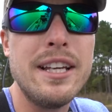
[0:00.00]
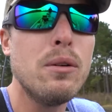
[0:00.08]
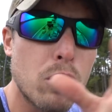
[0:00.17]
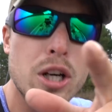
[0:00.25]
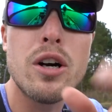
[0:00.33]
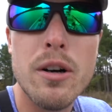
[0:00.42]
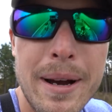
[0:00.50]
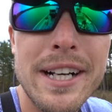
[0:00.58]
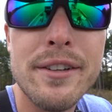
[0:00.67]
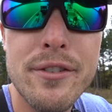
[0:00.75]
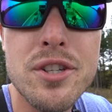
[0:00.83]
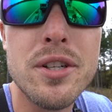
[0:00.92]
it, we're going
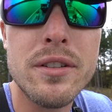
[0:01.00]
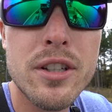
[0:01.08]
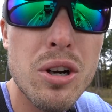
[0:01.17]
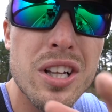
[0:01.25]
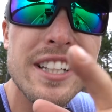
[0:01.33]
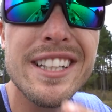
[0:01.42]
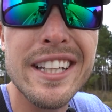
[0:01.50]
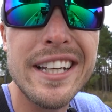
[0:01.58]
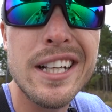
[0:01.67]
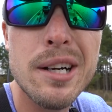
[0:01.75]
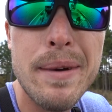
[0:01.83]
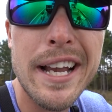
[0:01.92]
back to fishing. Go click the
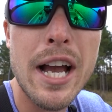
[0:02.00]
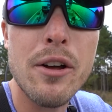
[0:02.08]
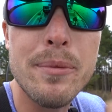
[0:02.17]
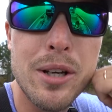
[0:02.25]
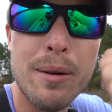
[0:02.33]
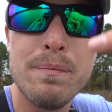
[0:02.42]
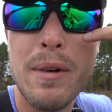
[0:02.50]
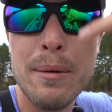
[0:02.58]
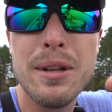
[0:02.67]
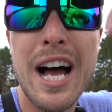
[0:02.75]
link, come hang out with me. I'm